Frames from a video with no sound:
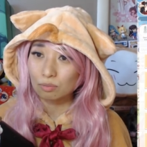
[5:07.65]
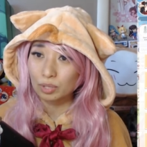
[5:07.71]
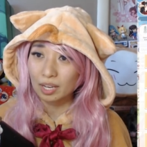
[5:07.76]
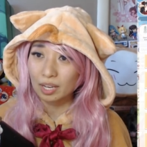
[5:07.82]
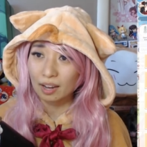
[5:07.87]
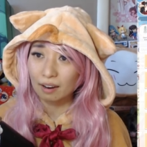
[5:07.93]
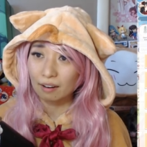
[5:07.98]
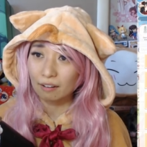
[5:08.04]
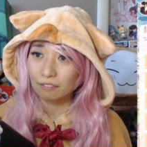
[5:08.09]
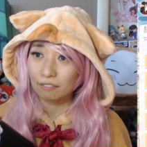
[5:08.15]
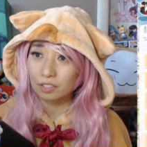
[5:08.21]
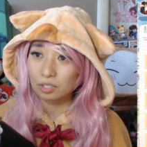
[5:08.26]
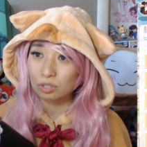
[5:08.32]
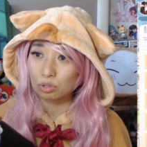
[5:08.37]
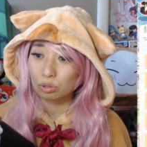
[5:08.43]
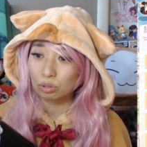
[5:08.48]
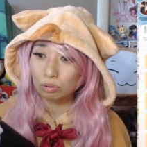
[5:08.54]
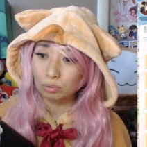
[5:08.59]
We
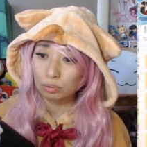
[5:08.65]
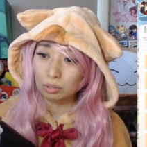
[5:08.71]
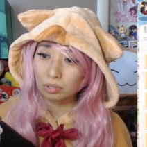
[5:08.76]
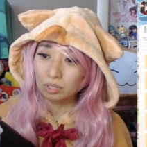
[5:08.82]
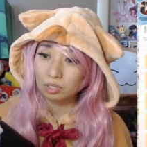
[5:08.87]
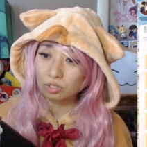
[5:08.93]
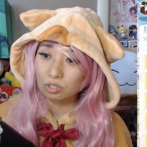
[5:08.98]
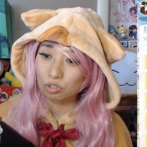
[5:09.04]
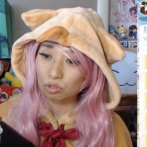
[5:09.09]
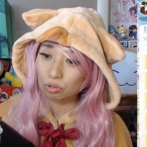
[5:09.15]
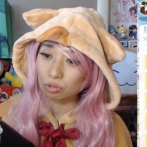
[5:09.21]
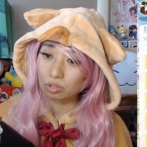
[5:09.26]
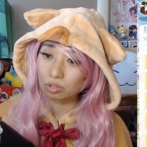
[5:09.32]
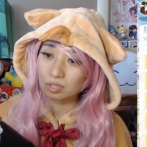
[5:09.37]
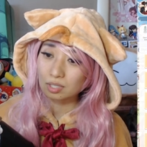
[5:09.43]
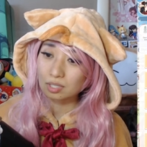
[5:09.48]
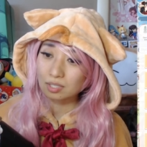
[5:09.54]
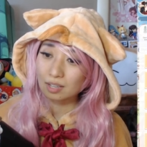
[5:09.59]
have two ruin
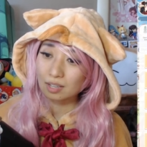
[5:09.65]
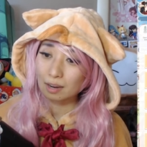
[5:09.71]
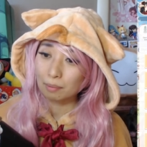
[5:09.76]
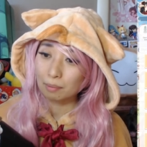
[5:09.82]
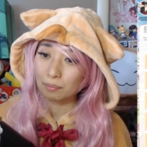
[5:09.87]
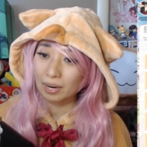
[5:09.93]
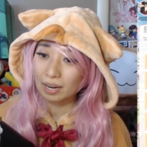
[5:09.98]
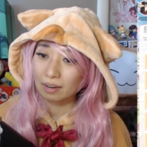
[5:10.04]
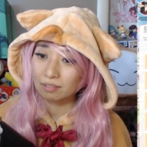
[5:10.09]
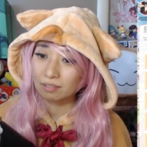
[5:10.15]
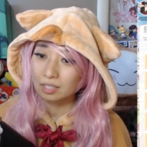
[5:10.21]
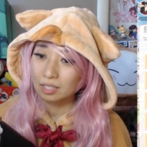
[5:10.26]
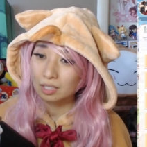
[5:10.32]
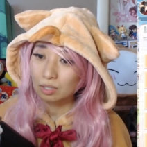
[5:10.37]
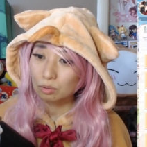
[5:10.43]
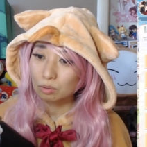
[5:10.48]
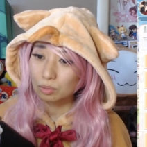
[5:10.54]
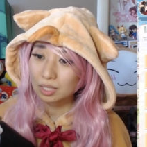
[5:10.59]
suit this time around,
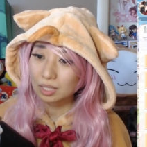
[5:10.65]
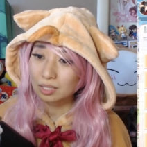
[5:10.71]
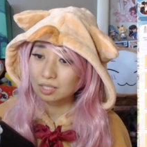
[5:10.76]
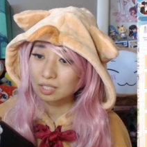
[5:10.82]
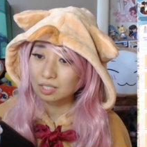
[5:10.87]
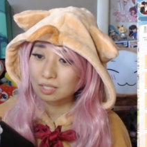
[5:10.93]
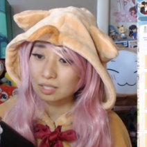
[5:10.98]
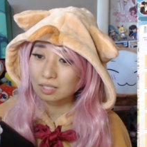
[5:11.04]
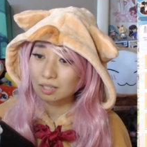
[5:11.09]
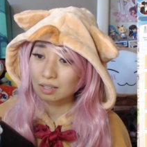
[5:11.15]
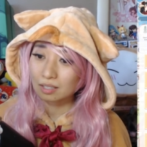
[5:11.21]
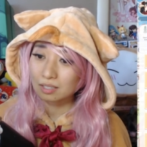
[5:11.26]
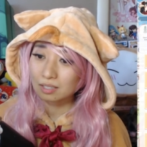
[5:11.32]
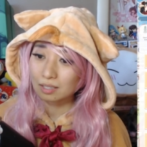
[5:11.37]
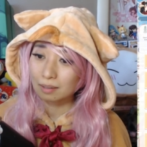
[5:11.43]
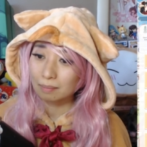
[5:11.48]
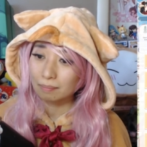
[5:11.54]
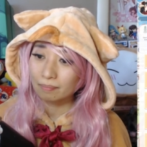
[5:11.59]
which is
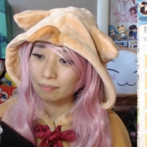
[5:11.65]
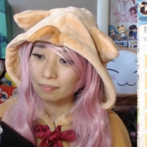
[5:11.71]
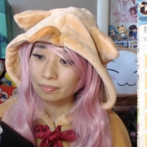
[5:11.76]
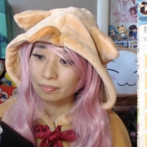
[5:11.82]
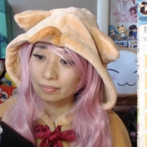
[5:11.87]
awesome.